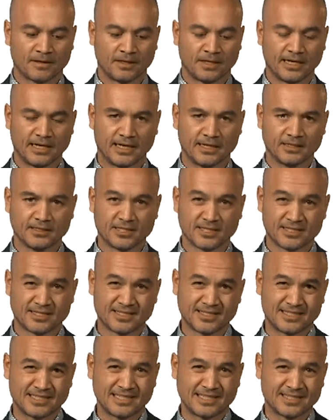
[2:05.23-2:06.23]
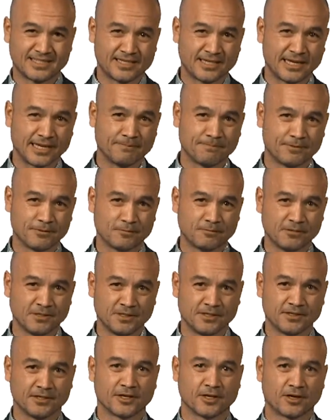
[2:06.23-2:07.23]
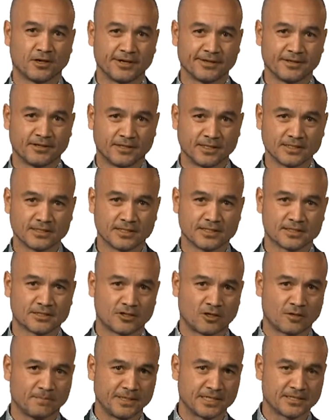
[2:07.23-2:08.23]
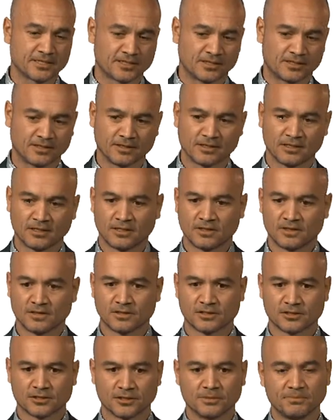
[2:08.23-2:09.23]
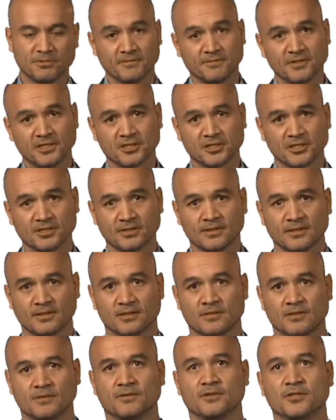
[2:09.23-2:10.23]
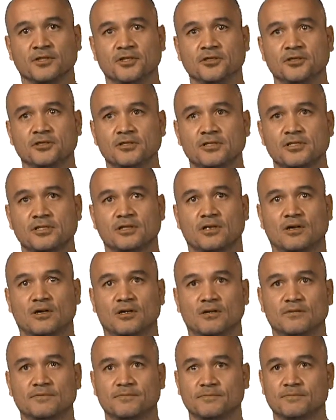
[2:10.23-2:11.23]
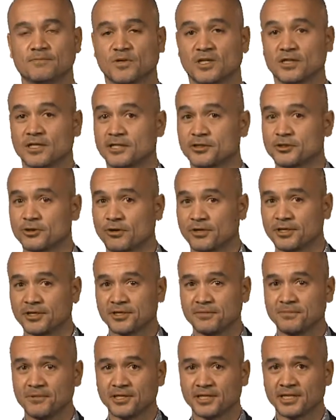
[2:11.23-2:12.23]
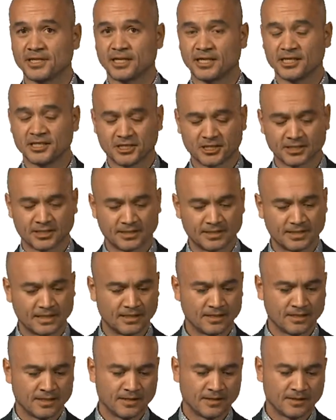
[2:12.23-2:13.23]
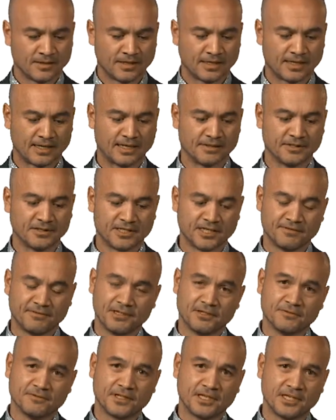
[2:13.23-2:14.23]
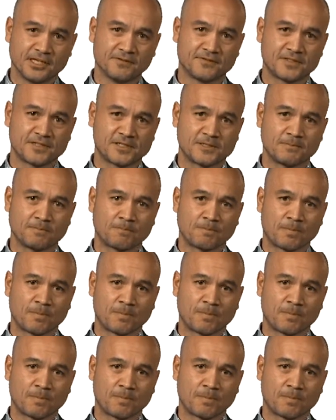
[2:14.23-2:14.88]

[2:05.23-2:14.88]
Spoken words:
And just as an example, within the guidelines, there's topics on supervision, the use of electronic communication, the giving of gifts,